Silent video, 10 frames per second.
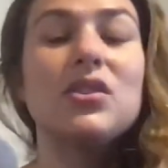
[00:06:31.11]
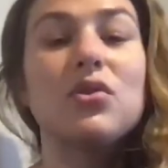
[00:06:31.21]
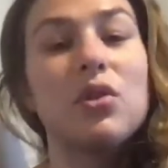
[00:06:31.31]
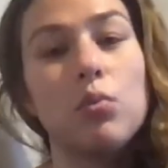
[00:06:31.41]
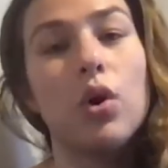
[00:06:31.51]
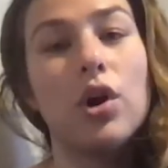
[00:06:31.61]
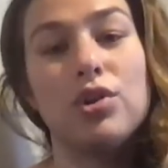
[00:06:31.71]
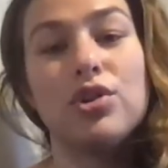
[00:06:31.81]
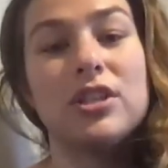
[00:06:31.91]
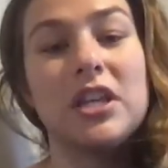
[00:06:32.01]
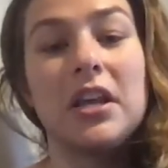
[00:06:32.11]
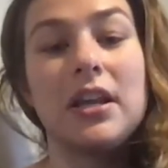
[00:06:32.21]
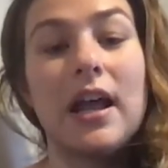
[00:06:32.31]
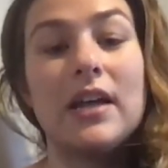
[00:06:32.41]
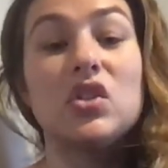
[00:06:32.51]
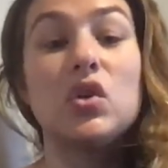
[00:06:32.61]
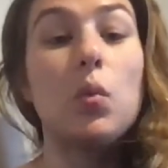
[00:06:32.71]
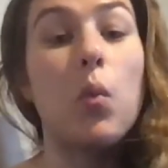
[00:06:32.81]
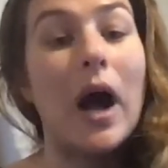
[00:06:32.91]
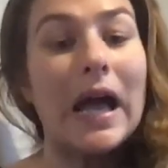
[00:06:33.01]
so they're more understanding as to
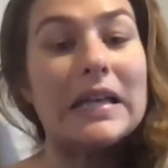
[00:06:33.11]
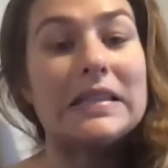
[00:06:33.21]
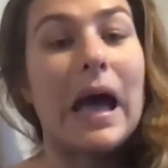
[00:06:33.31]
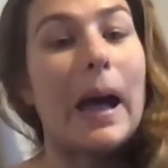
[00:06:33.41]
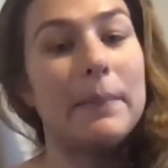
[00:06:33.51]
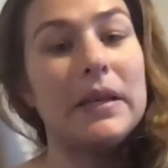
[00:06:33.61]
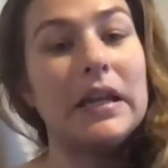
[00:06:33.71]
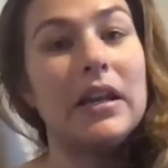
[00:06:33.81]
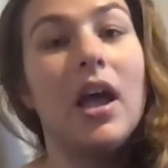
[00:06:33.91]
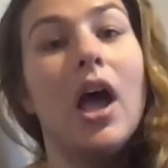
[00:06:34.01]
why it's happening.